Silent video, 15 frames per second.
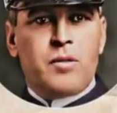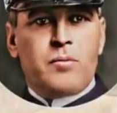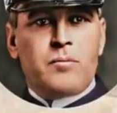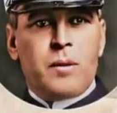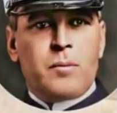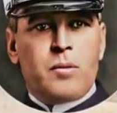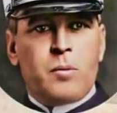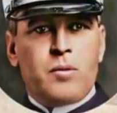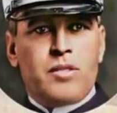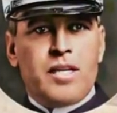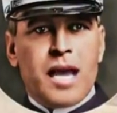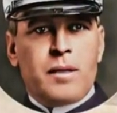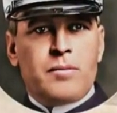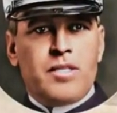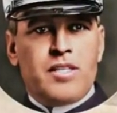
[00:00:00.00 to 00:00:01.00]
I remember when
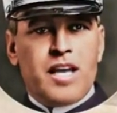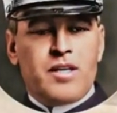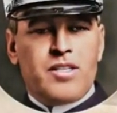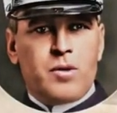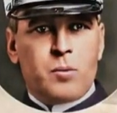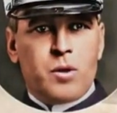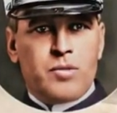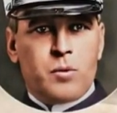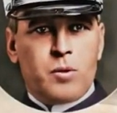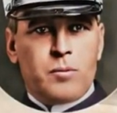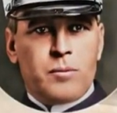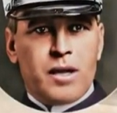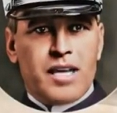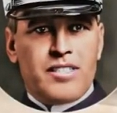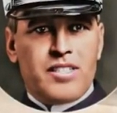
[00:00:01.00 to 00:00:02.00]
Captain Harry
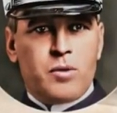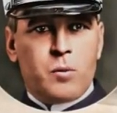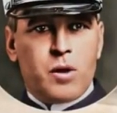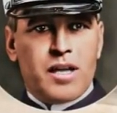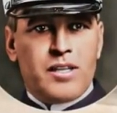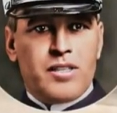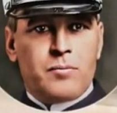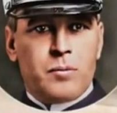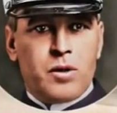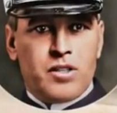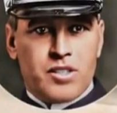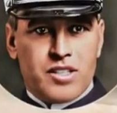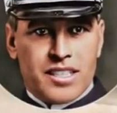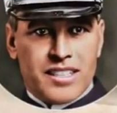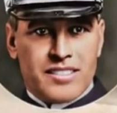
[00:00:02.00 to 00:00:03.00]
Wigmore passed away in
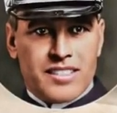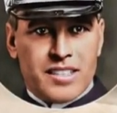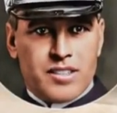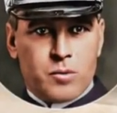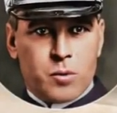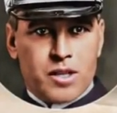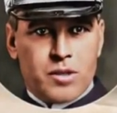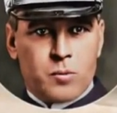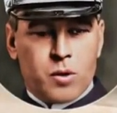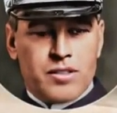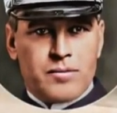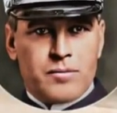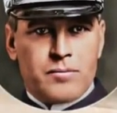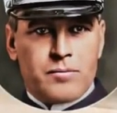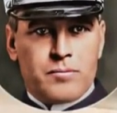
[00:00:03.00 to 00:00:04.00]
March
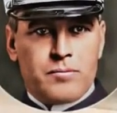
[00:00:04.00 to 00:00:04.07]
1921.